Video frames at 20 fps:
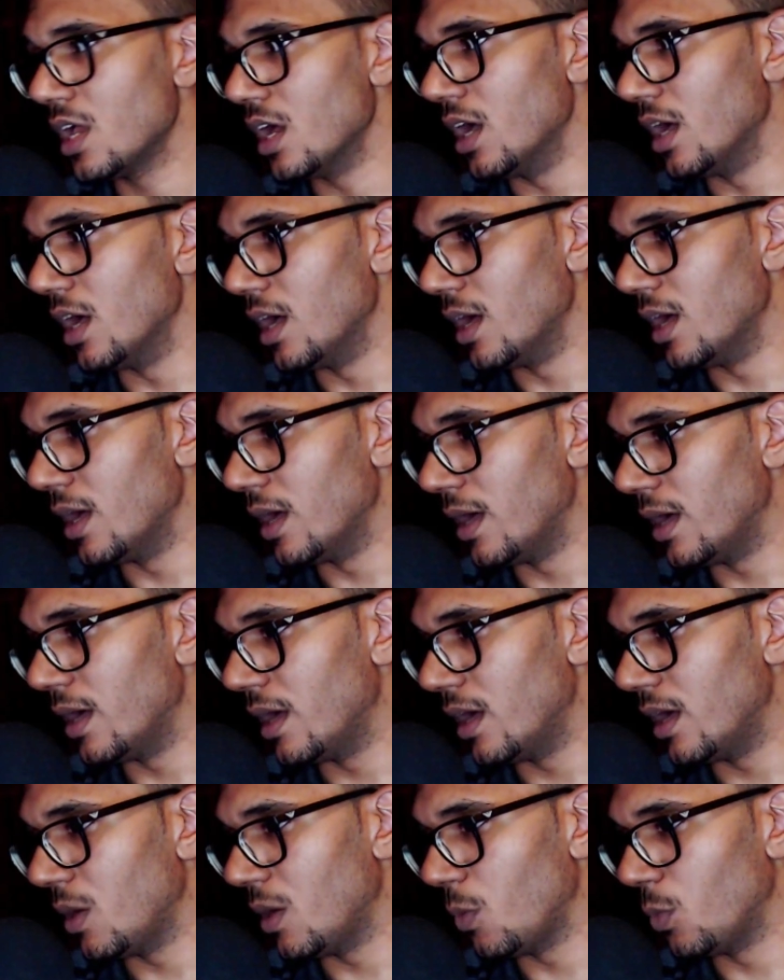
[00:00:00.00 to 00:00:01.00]

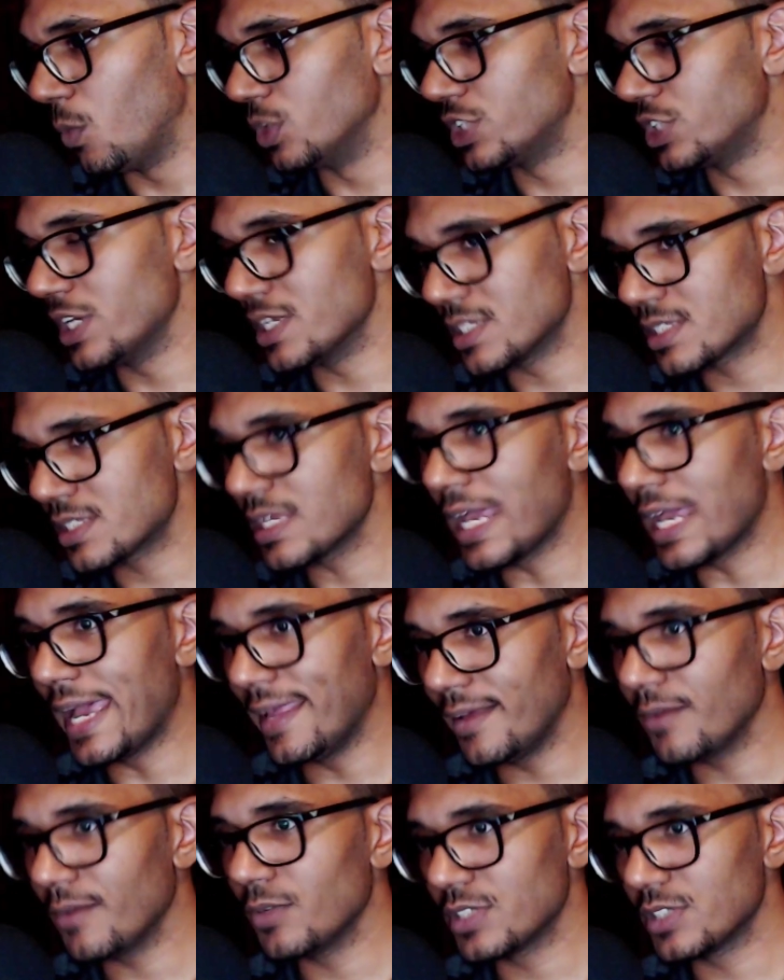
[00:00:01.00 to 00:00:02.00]
Uh, which is
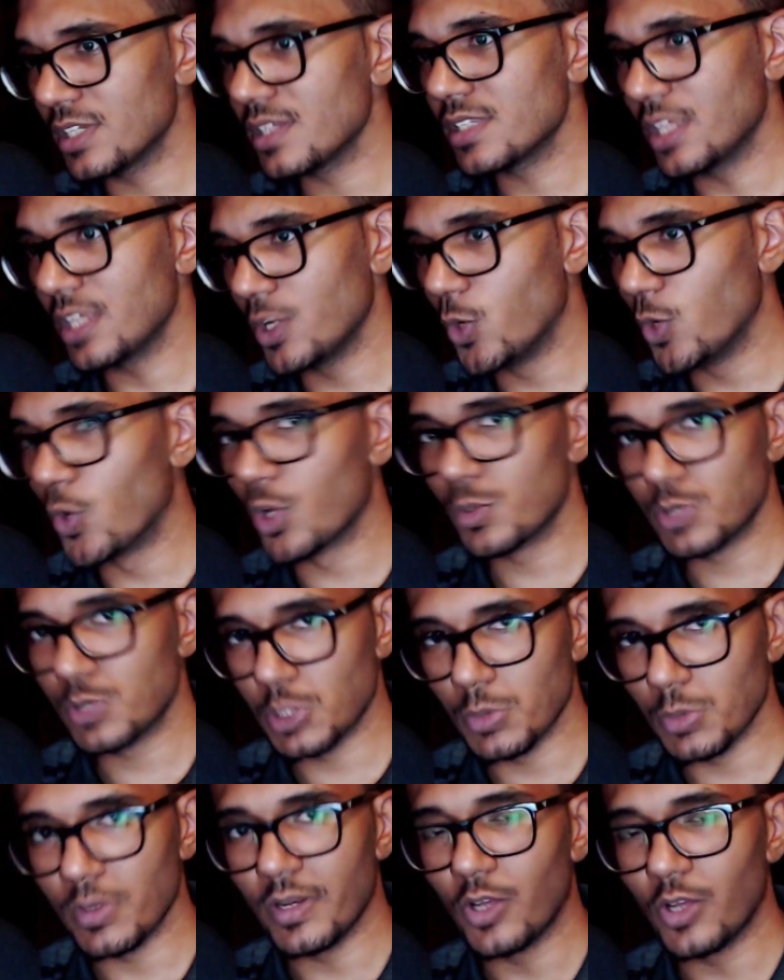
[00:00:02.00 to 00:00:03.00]
uh, which is a
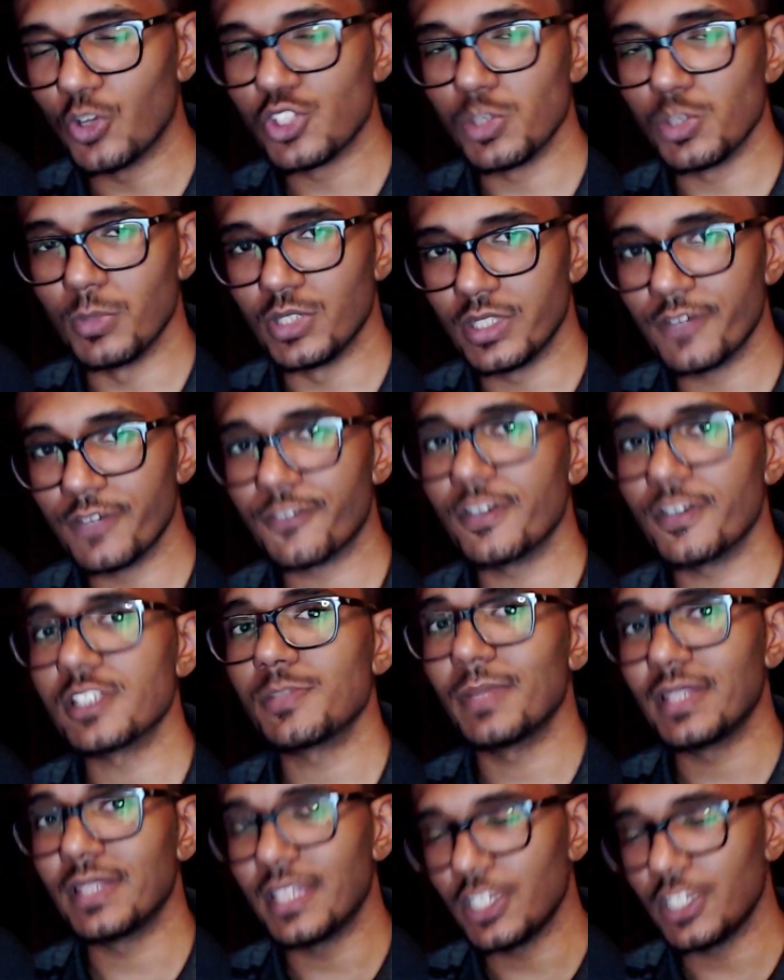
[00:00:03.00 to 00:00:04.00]
noticeable noticeable difference,
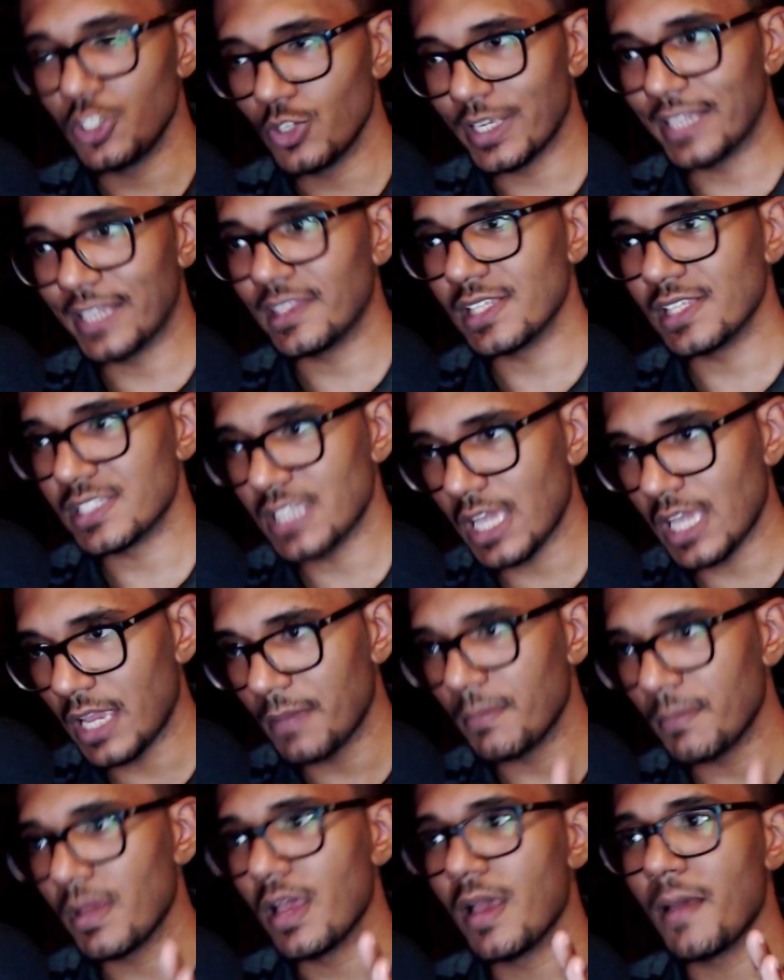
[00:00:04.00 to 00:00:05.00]
but then you get the
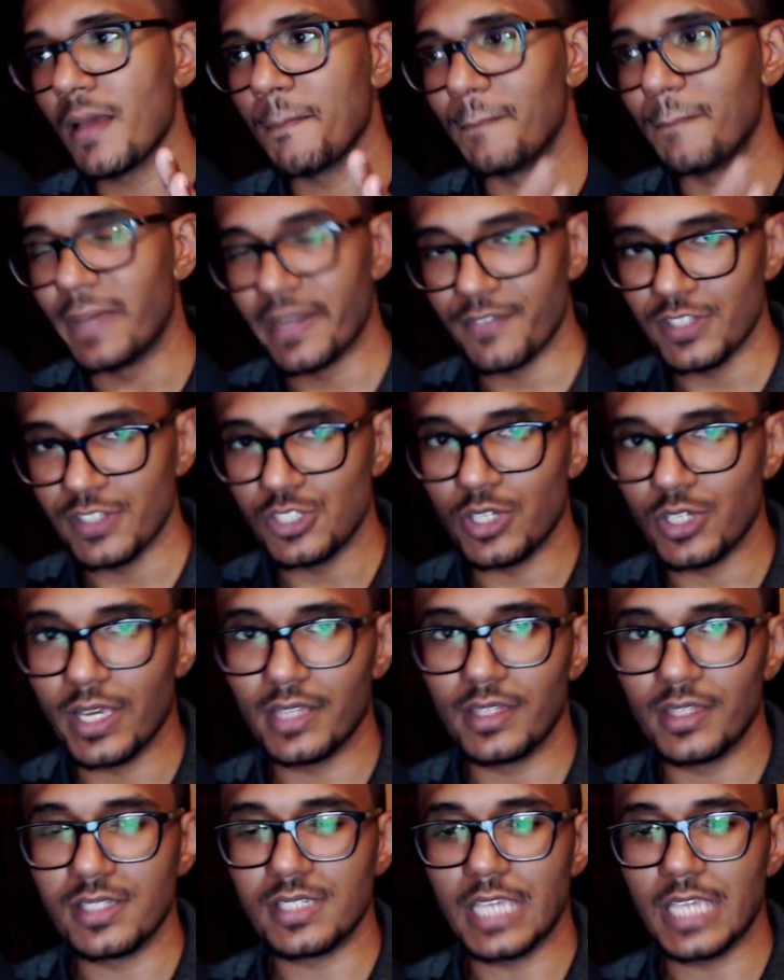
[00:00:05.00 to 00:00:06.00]
same benefits. You
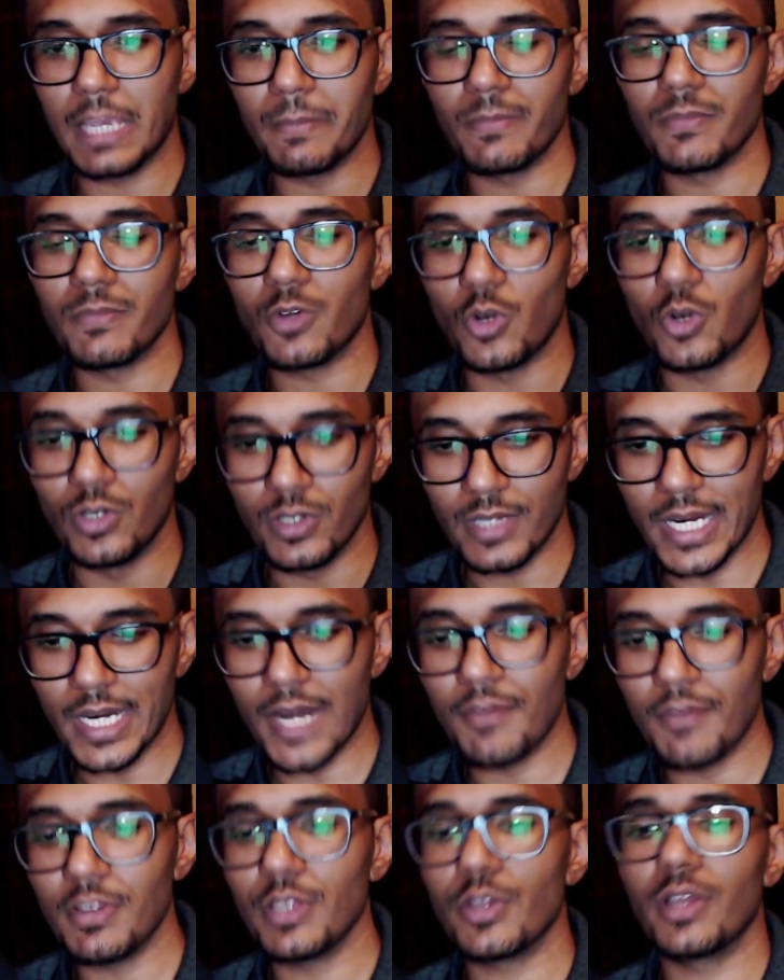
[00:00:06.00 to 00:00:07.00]
get the same corner
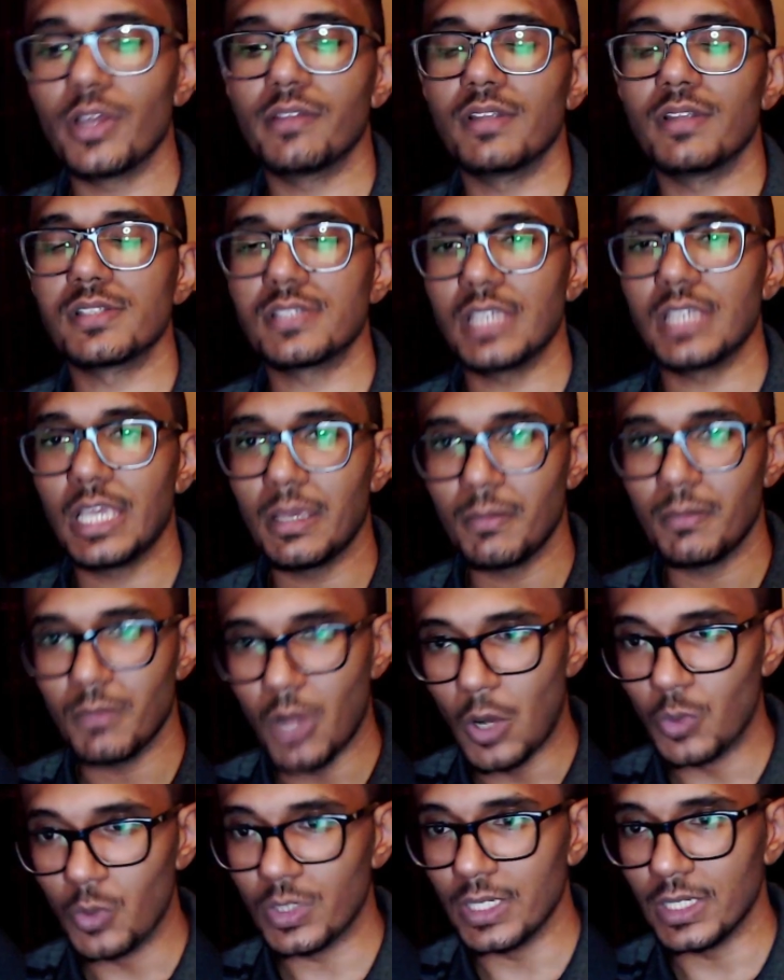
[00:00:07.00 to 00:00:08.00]
carry, you get the same
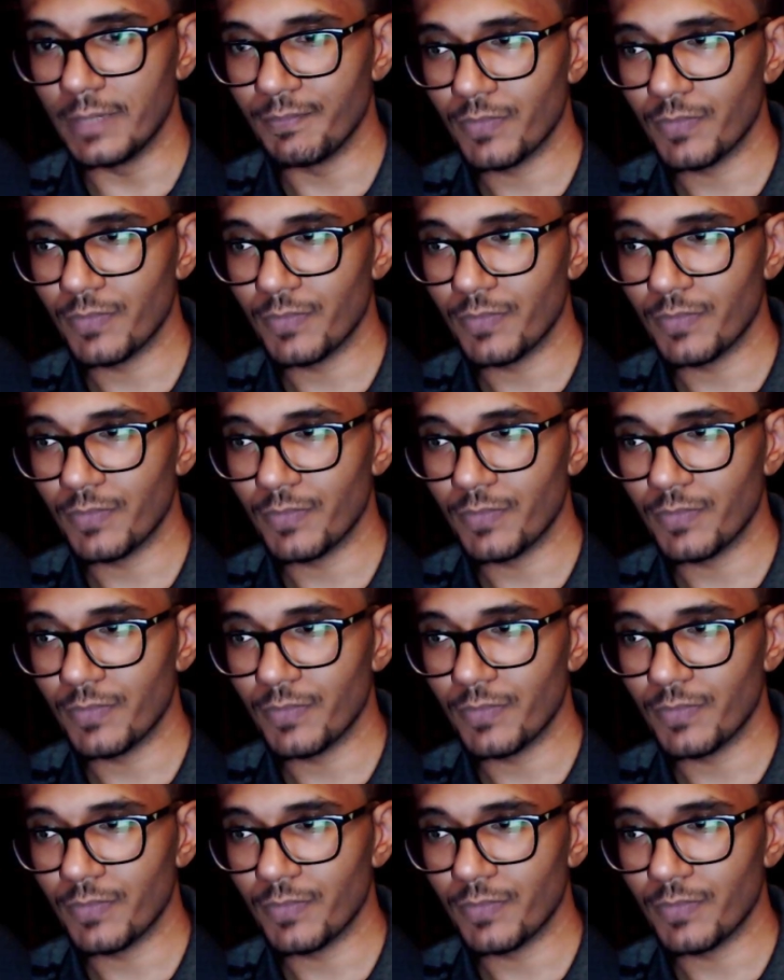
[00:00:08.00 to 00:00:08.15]
Oki.